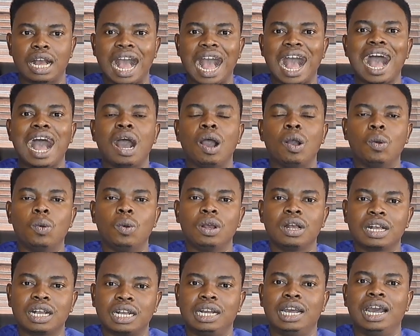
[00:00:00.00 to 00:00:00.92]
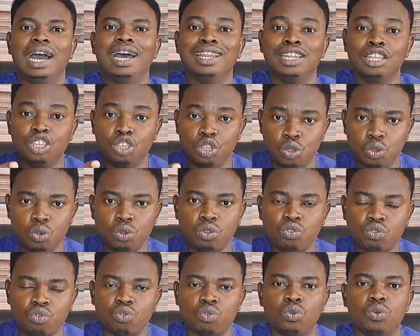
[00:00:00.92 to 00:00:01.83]
how can
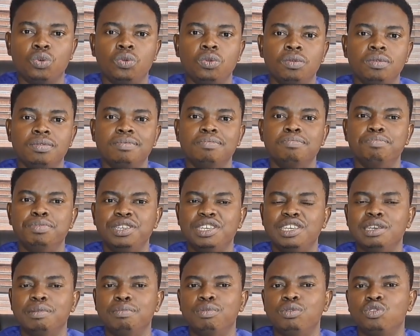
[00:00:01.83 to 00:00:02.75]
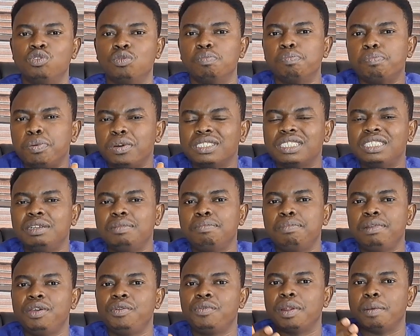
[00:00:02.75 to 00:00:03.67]
you two be able to
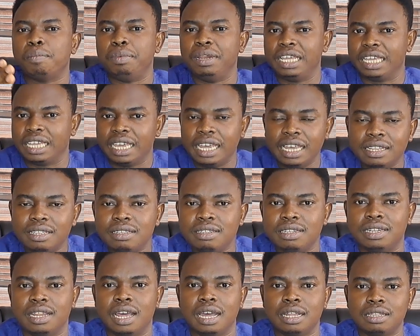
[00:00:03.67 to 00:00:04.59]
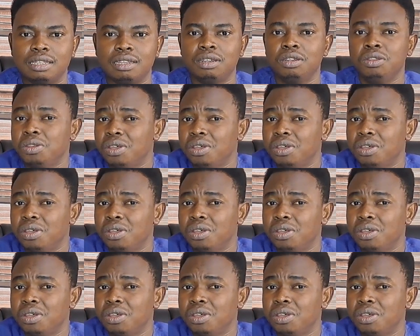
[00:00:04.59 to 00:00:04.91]
possibly replicate that?